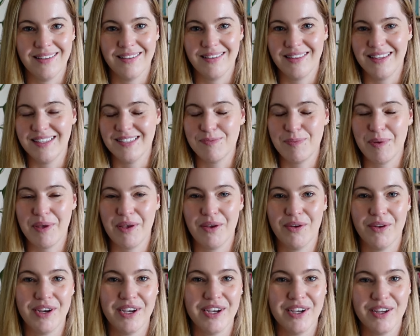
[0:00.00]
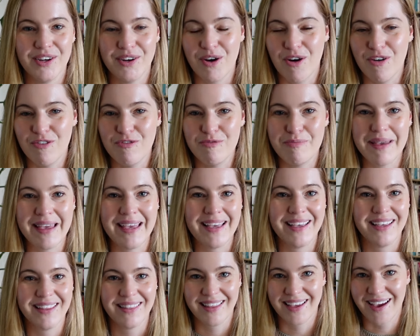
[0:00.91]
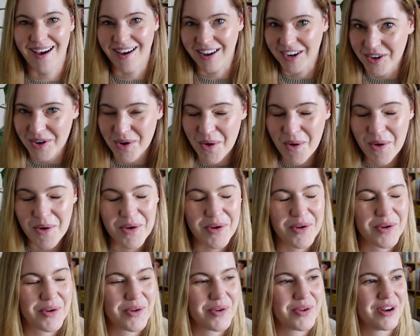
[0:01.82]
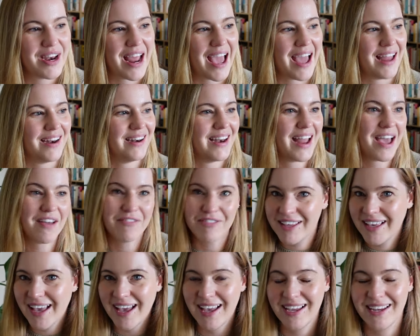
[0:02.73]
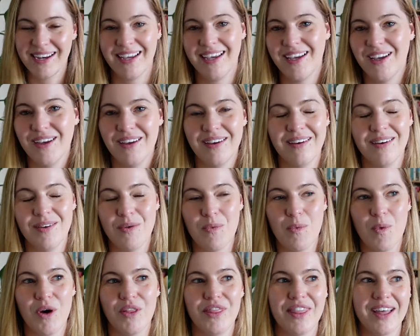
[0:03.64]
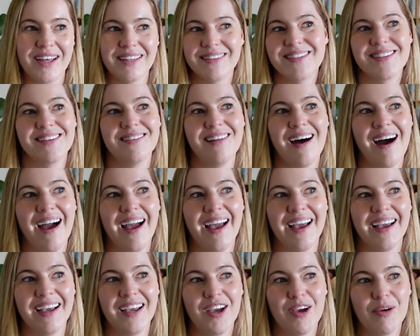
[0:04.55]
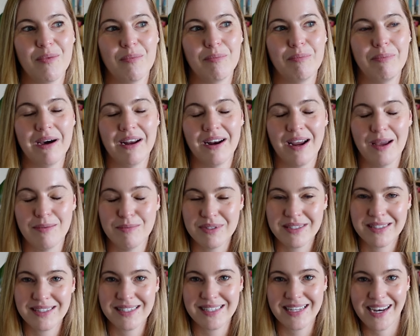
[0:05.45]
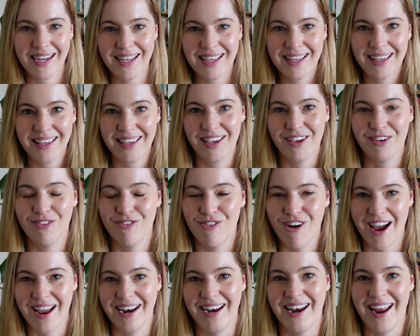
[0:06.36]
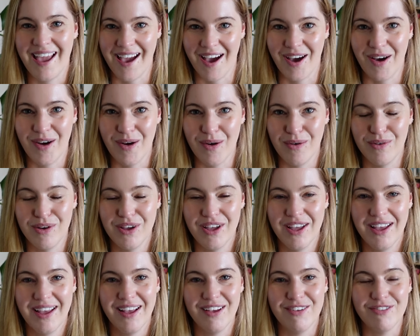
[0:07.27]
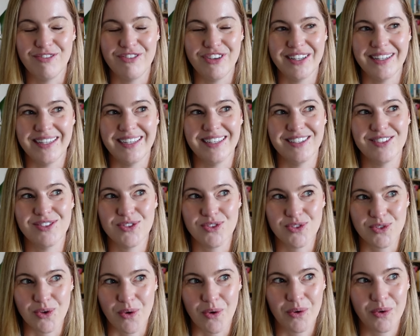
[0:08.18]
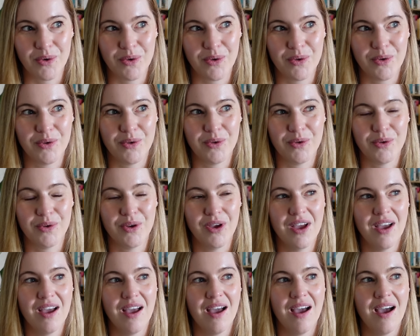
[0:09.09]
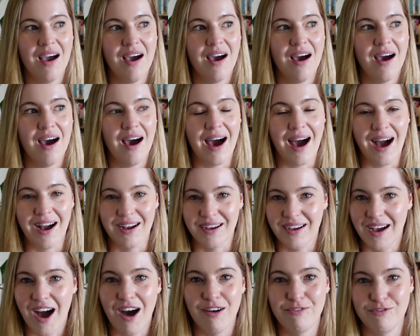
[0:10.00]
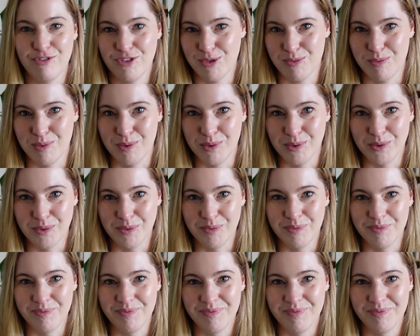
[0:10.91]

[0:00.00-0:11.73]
this period of being in the unknown and navigating what that's like. But I'm sitting here right now feeling so uncomfortable